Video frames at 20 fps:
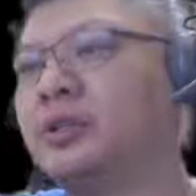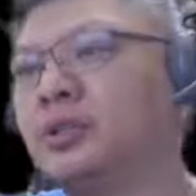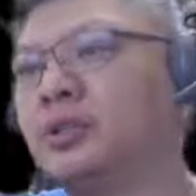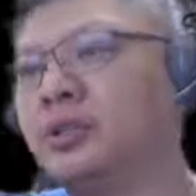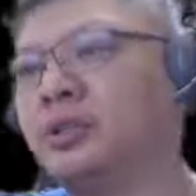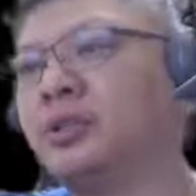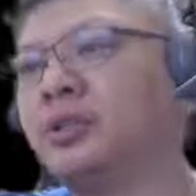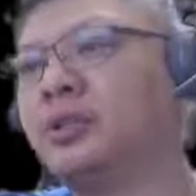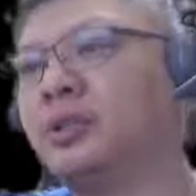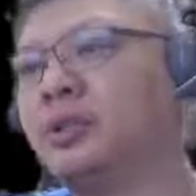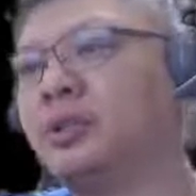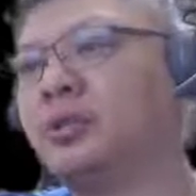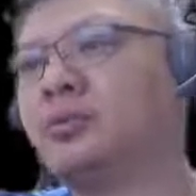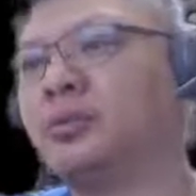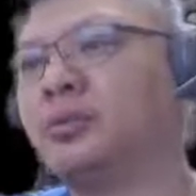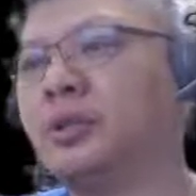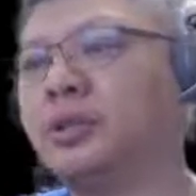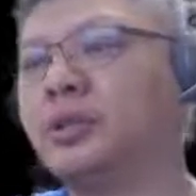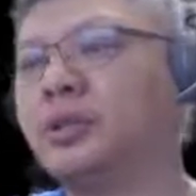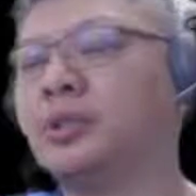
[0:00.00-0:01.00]
in this
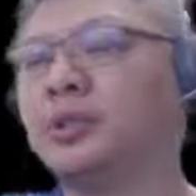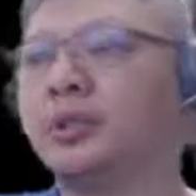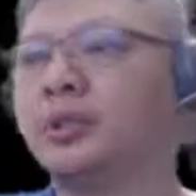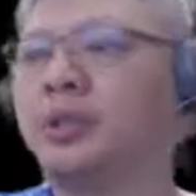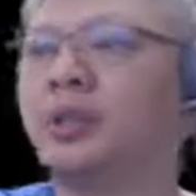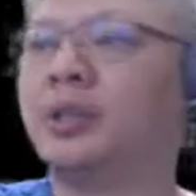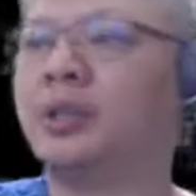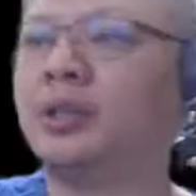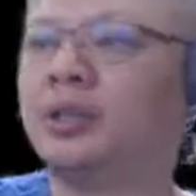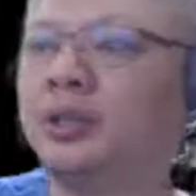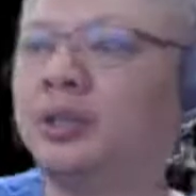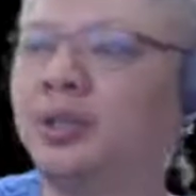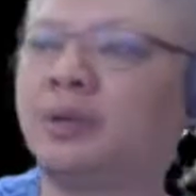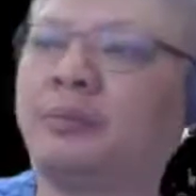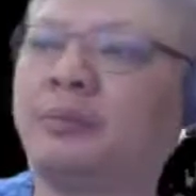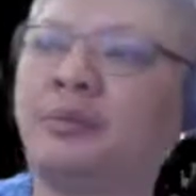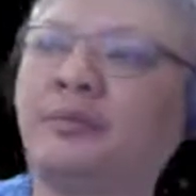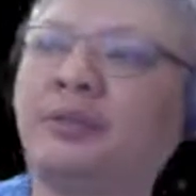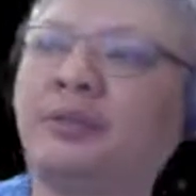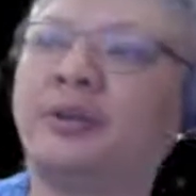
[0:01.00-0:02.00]
situation, and he can be
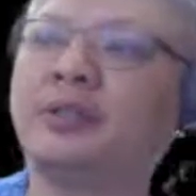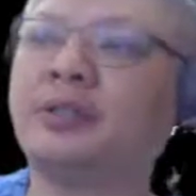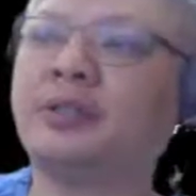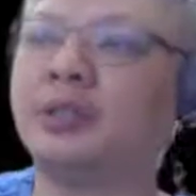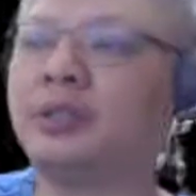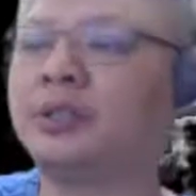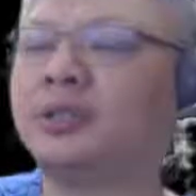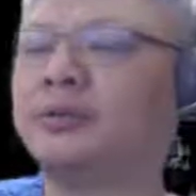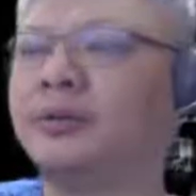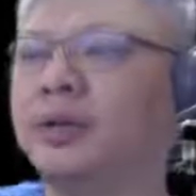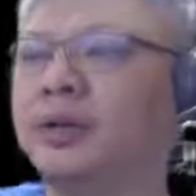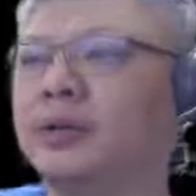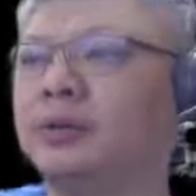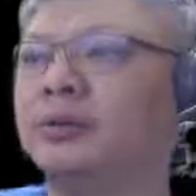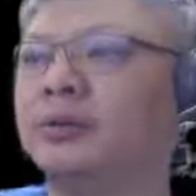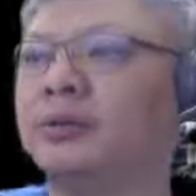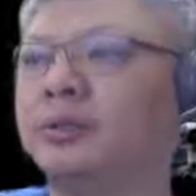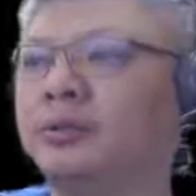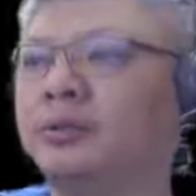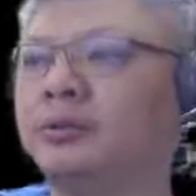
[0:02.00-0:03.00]
very satisfied going
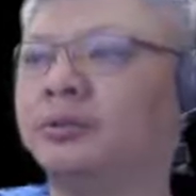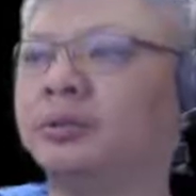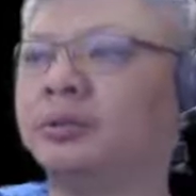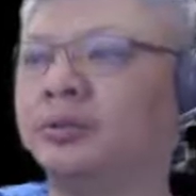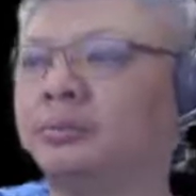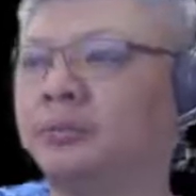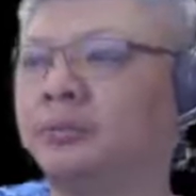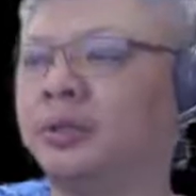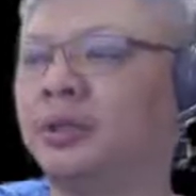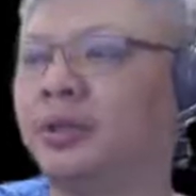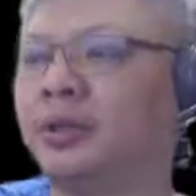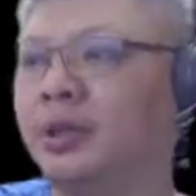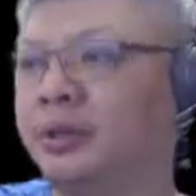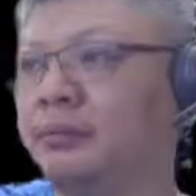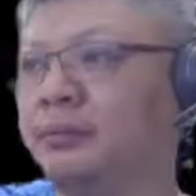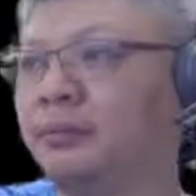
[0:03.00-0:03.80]
into the mid-game.